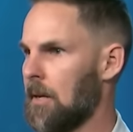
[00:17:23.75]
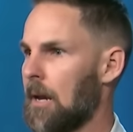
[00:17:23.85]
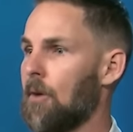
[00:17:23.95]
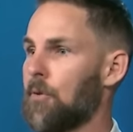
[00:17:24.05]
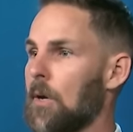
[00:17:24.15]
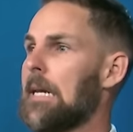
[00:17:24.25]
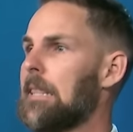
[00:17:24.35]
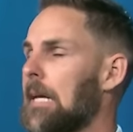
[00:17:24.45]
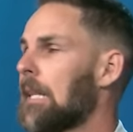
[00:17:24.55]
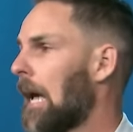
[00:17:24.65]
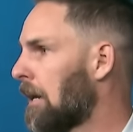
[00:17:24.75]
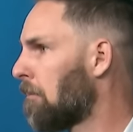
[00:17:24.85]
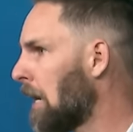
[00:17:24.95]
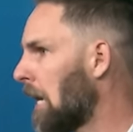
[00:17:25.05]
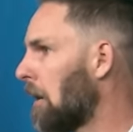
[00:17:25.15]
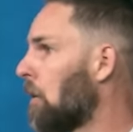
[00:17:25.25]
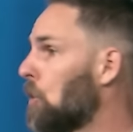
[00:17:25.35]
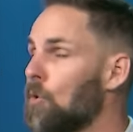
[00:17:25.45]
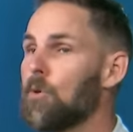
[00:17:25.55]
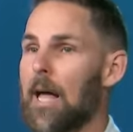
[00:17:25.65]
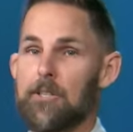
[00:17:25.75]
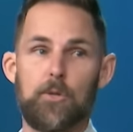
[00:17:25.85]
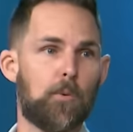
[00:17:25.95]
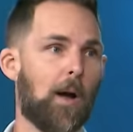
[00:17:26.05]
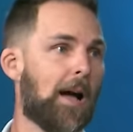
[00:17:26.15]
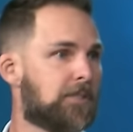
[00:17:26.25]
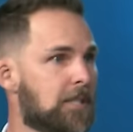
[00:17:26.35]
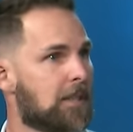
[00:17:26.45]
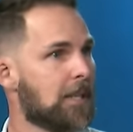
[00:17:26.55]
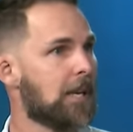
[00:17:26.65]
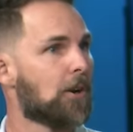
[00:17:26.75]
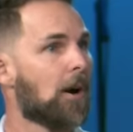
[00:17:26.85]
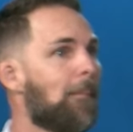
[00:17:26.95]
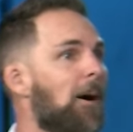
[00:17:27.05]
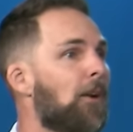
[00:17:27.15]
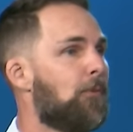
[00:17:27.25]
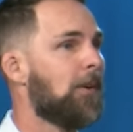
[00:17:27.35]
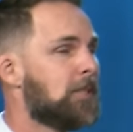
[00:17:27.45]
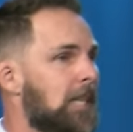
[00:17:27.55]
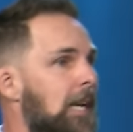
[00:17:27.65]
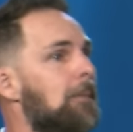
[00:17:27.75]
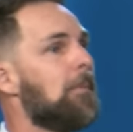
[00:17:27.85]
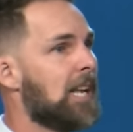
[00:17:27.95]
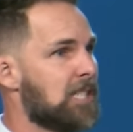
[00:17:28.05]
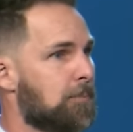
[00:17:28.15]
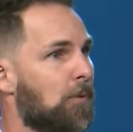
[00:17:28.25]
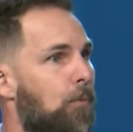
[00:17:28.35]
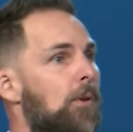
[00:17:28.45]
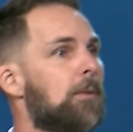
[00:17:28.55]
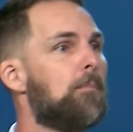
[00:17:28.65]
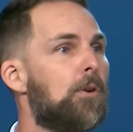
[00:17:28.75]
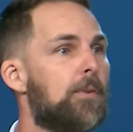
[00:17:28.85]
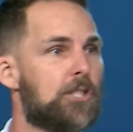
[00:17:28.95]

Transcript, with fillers: Now, if you're anything like me, you like to arrive to the theater about 15 minutes before the movie